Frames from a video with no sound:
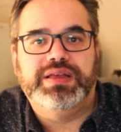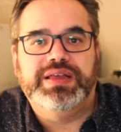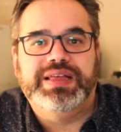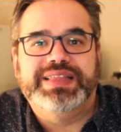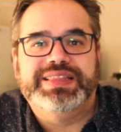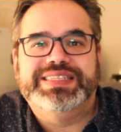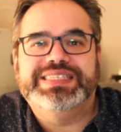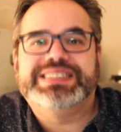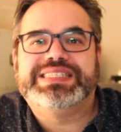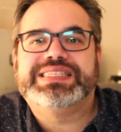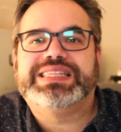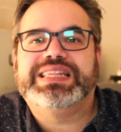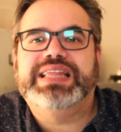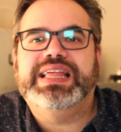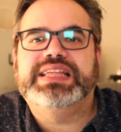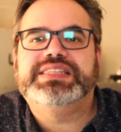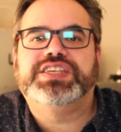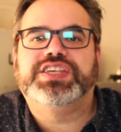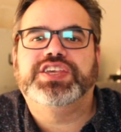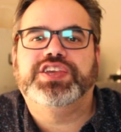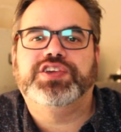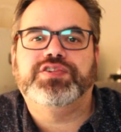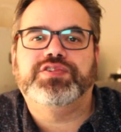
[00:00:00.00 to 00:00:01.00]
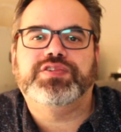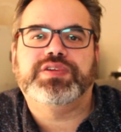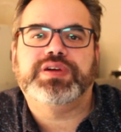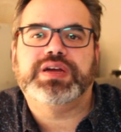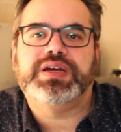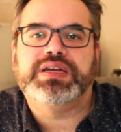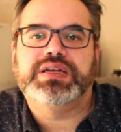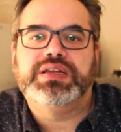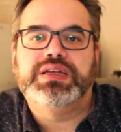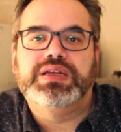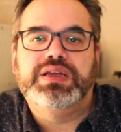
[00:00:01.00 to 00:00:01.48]
This lets
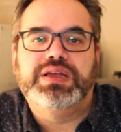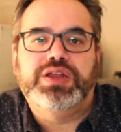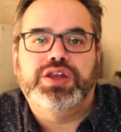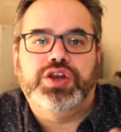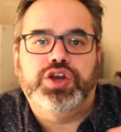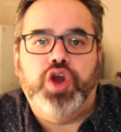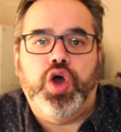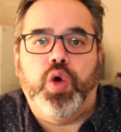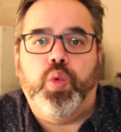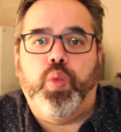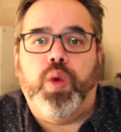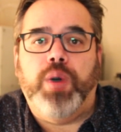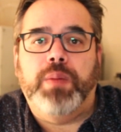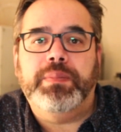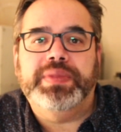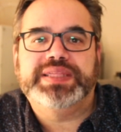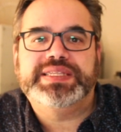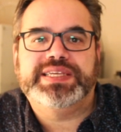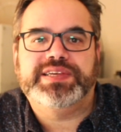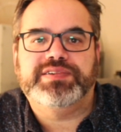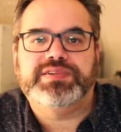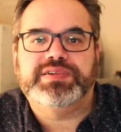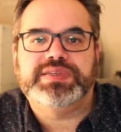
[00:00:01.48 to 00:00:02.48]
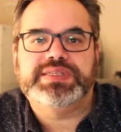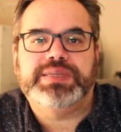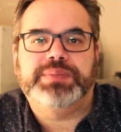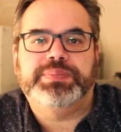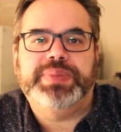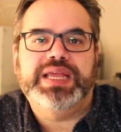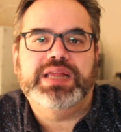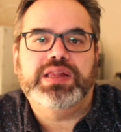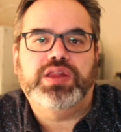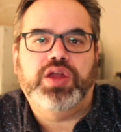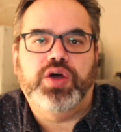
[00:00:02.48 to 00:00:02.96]
Cura know what materials are
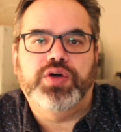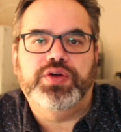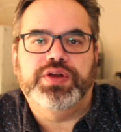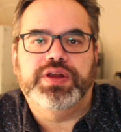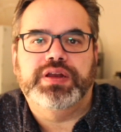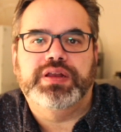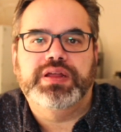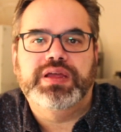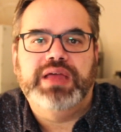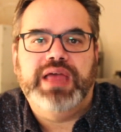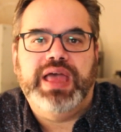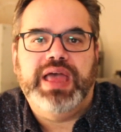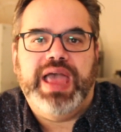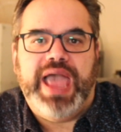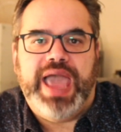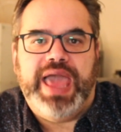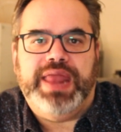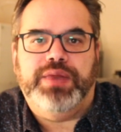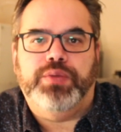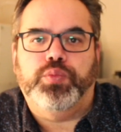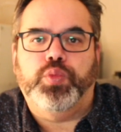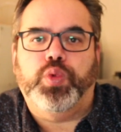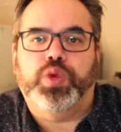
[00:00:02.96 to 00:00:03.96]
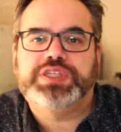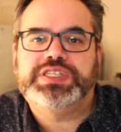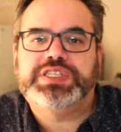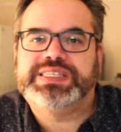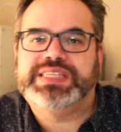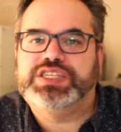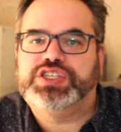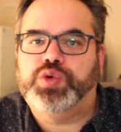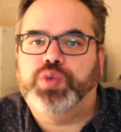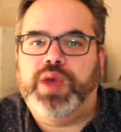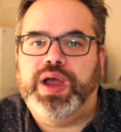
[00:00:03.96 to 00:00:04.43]
being loaded and in what
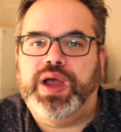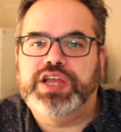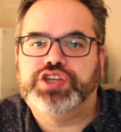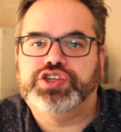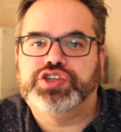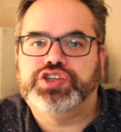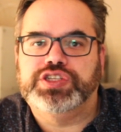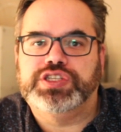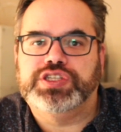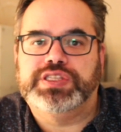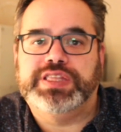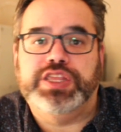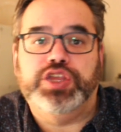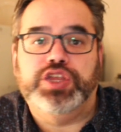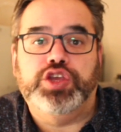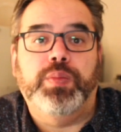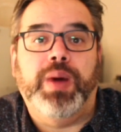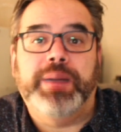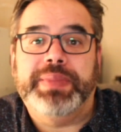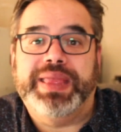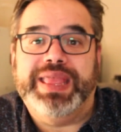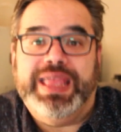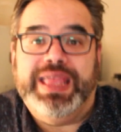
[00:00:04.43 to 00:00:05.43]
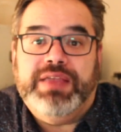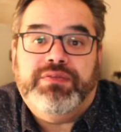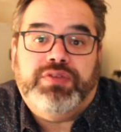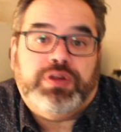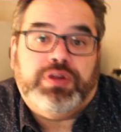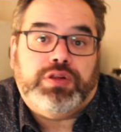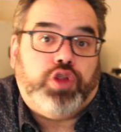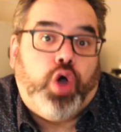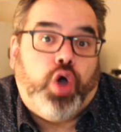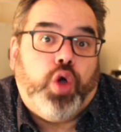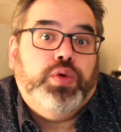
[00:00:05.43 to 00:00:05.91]
situations you might be
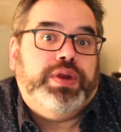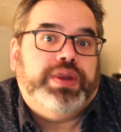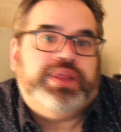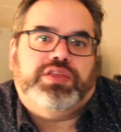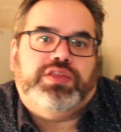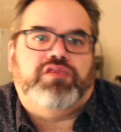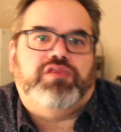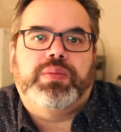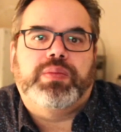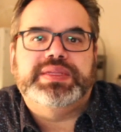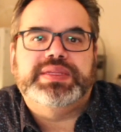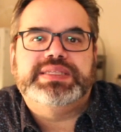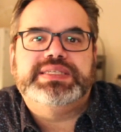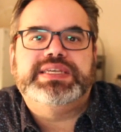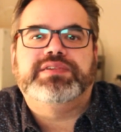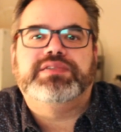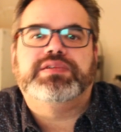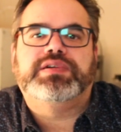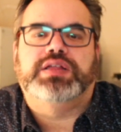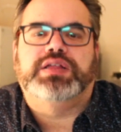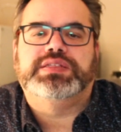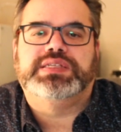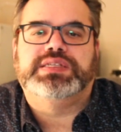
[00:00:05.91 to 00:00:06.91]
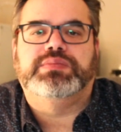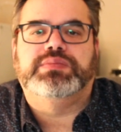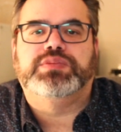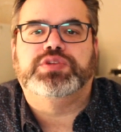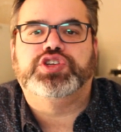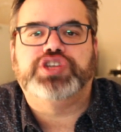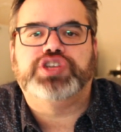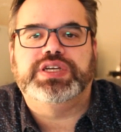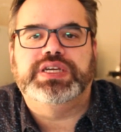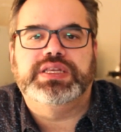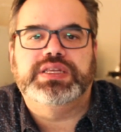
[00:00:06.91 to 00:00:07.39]
even loading the wrong material onto the
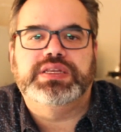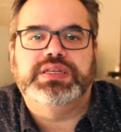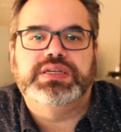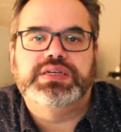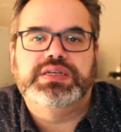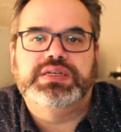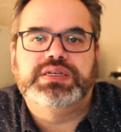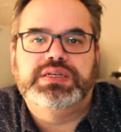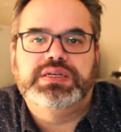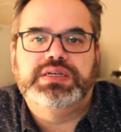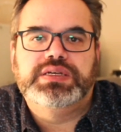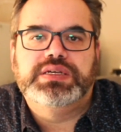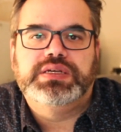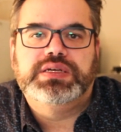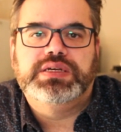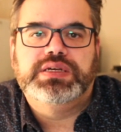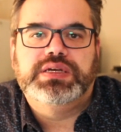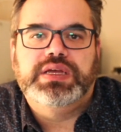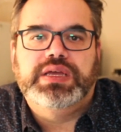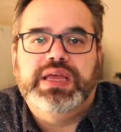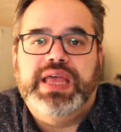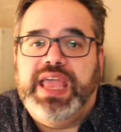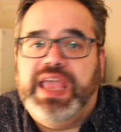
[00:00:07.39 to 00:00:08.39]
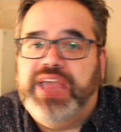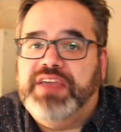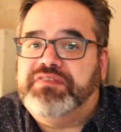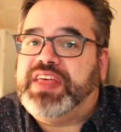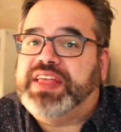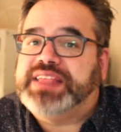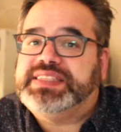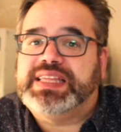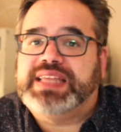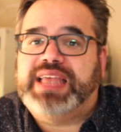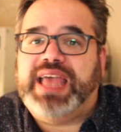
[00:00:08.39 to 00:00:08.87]
machine. If
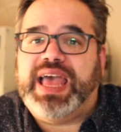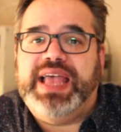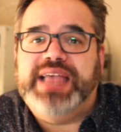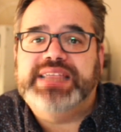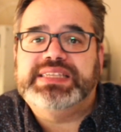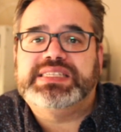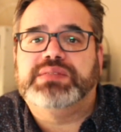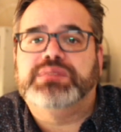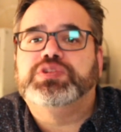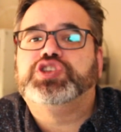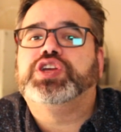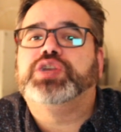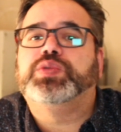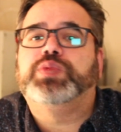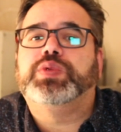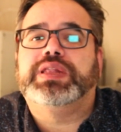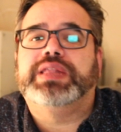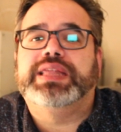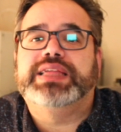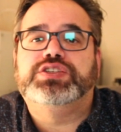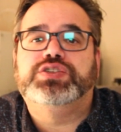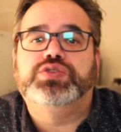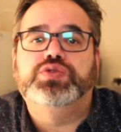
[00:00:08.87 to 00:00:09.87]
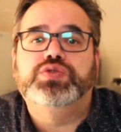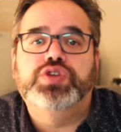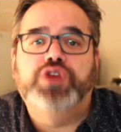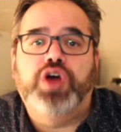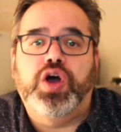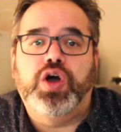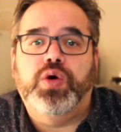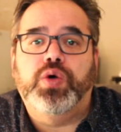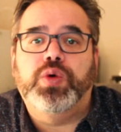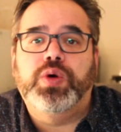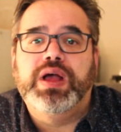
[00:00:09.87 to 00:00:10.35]
that's the case, the machine will let you
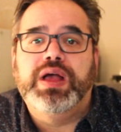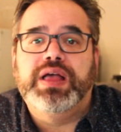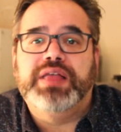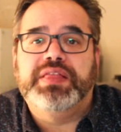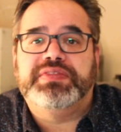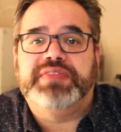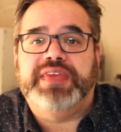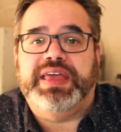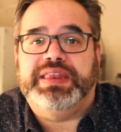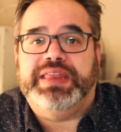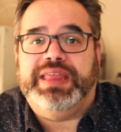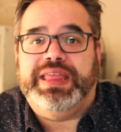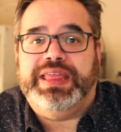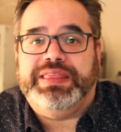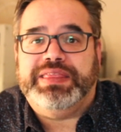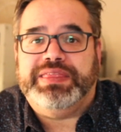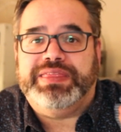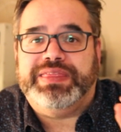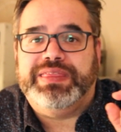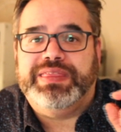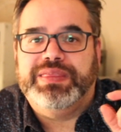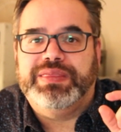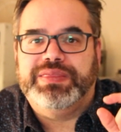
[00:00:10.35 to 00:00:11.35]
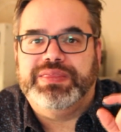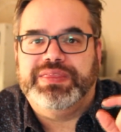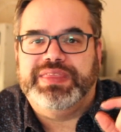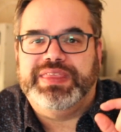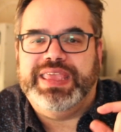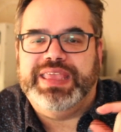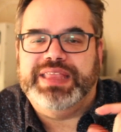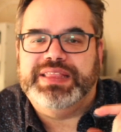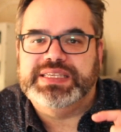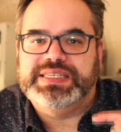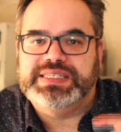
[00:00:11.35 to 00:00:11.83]
know that
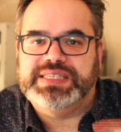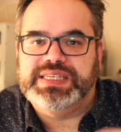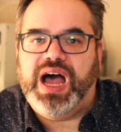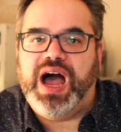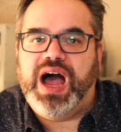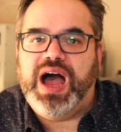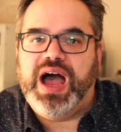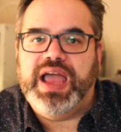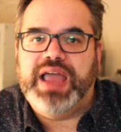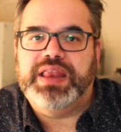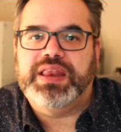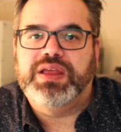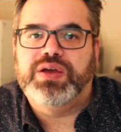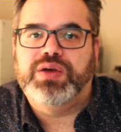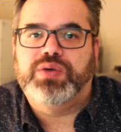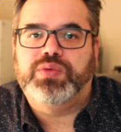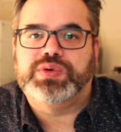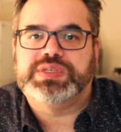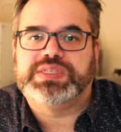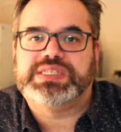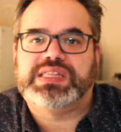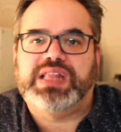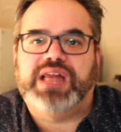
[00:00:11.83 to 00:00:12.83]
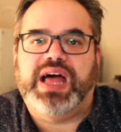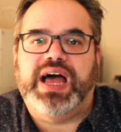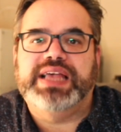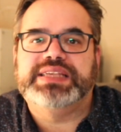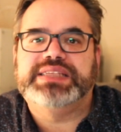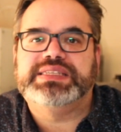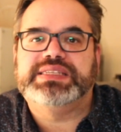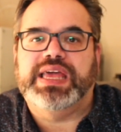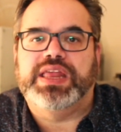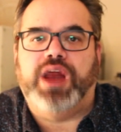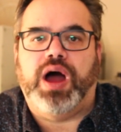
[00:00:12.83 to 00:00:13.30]
the design was
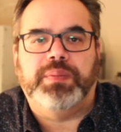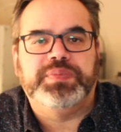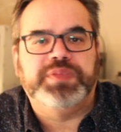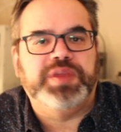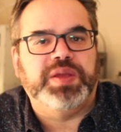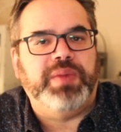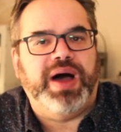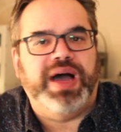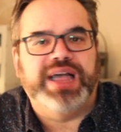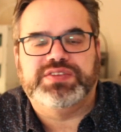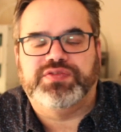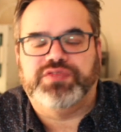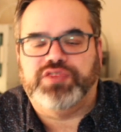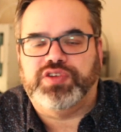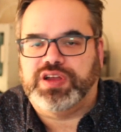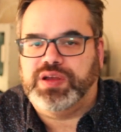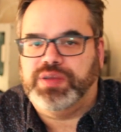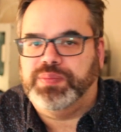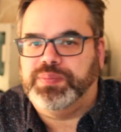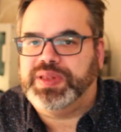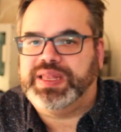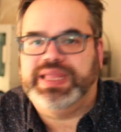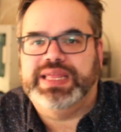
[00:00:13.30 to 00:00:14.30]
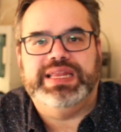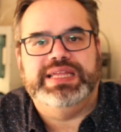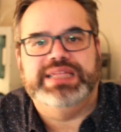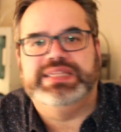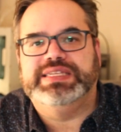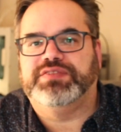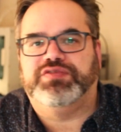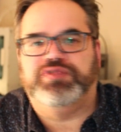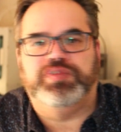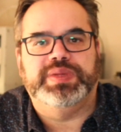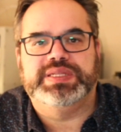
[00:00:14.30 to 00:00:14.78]
sliced and optimized for a completely
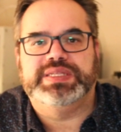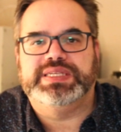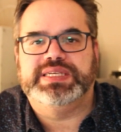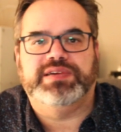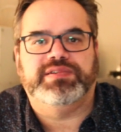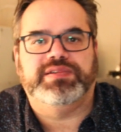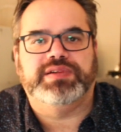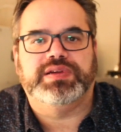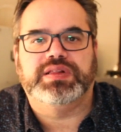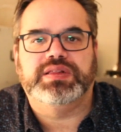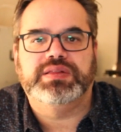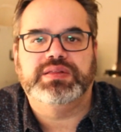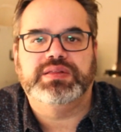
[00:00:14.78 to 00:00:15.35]
different material.